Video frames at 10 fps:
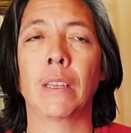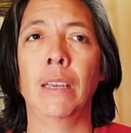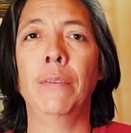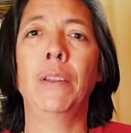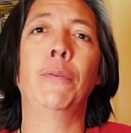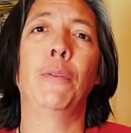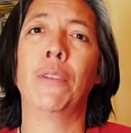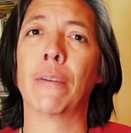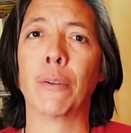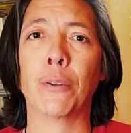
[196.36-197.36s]
even if you've
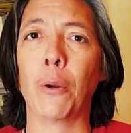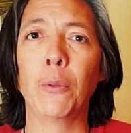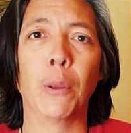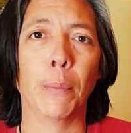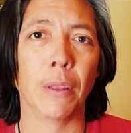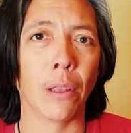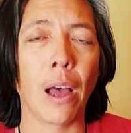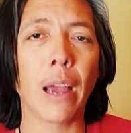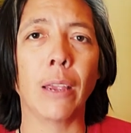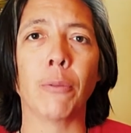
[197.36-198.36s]
never known them in
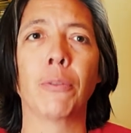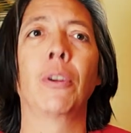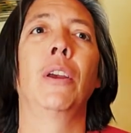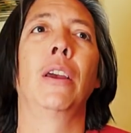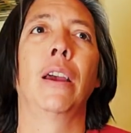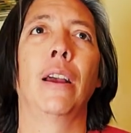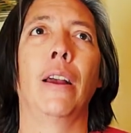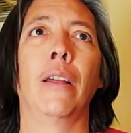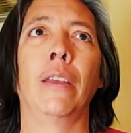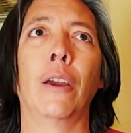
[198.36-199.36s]
life,
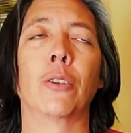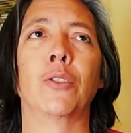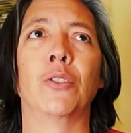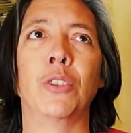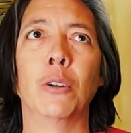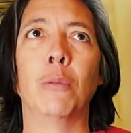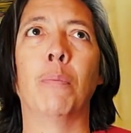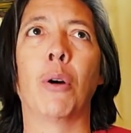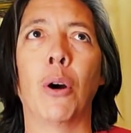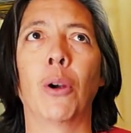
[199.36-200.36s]
they are still
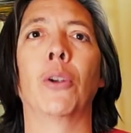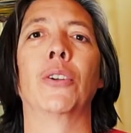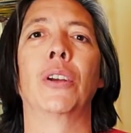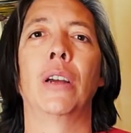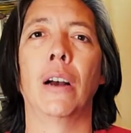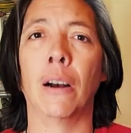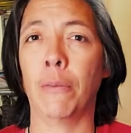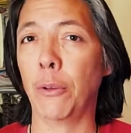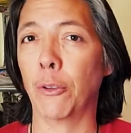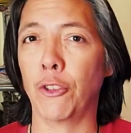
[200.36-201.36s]
part
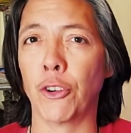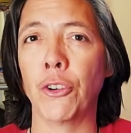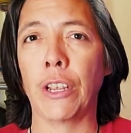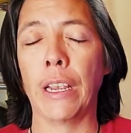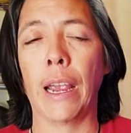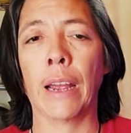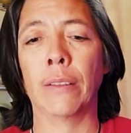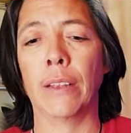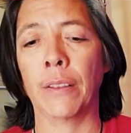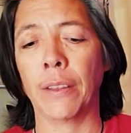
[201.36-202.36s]
of your journey,
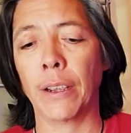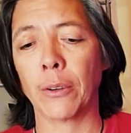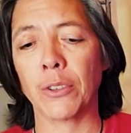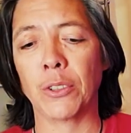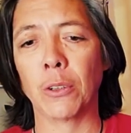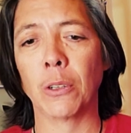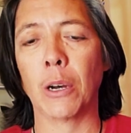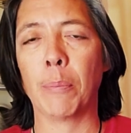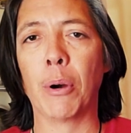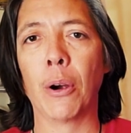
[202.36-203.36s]
and they are still
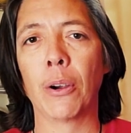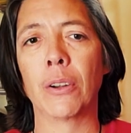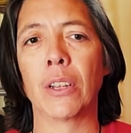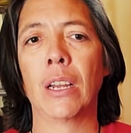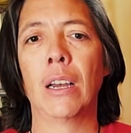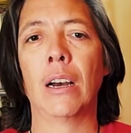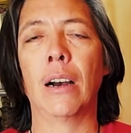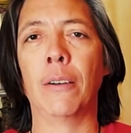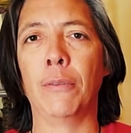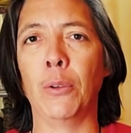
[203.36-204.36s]
a part
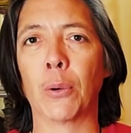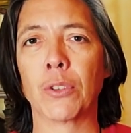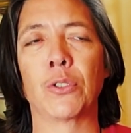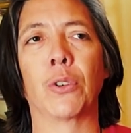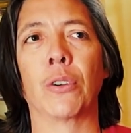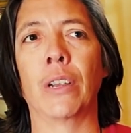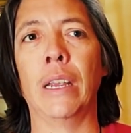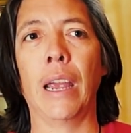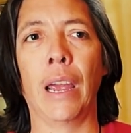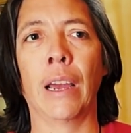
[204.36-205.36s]
of your
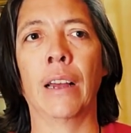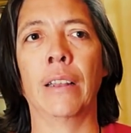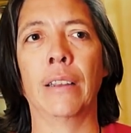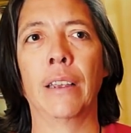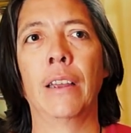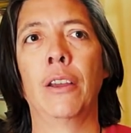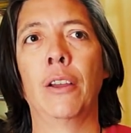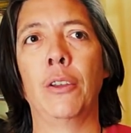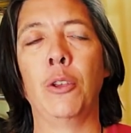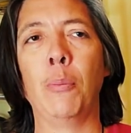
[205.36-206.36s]
story. And
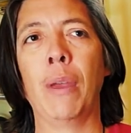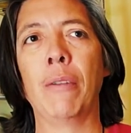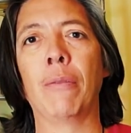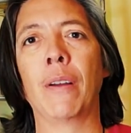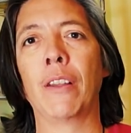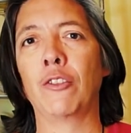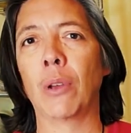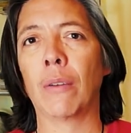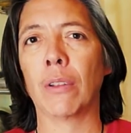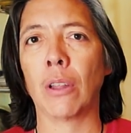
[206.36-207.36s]
you may find that
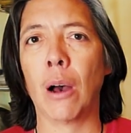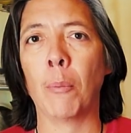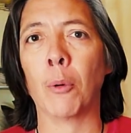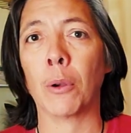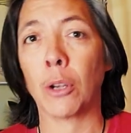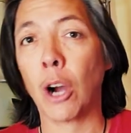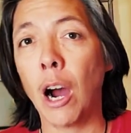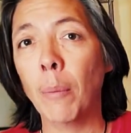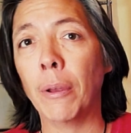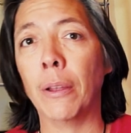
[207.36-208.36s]
you have a lot more in
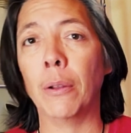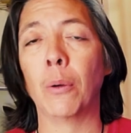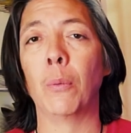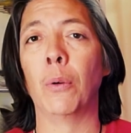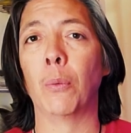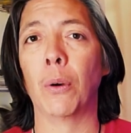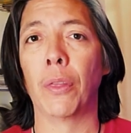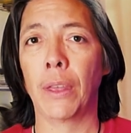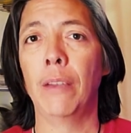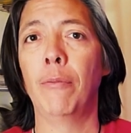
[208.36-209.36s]
common with
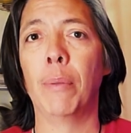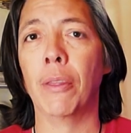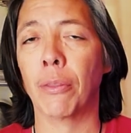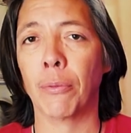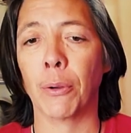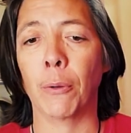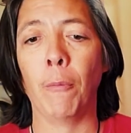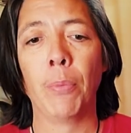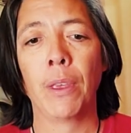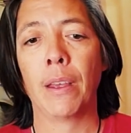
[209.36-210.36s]
what they've been
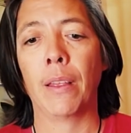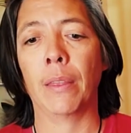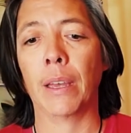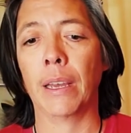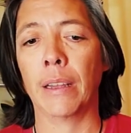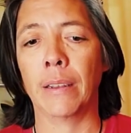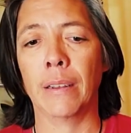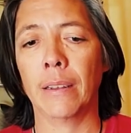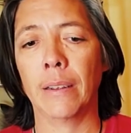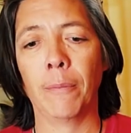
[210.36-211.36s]
through than